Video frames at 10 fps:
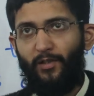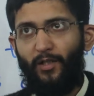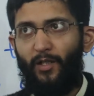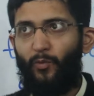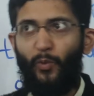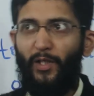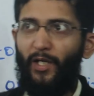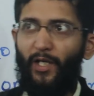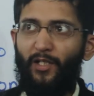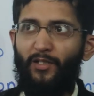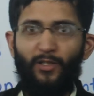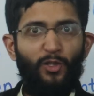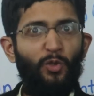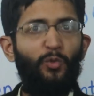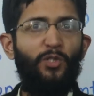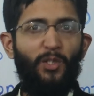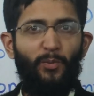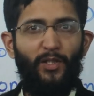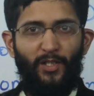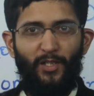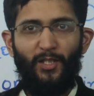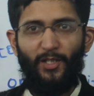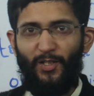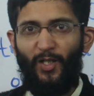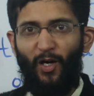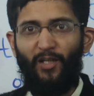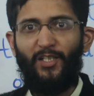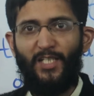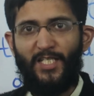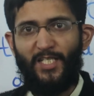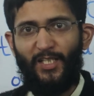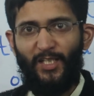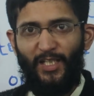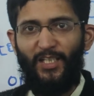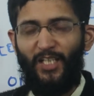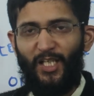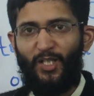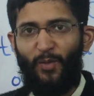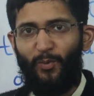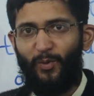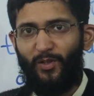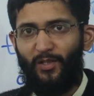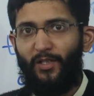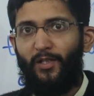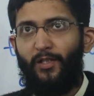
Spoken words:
and we had 2 GB hard disk in that computer.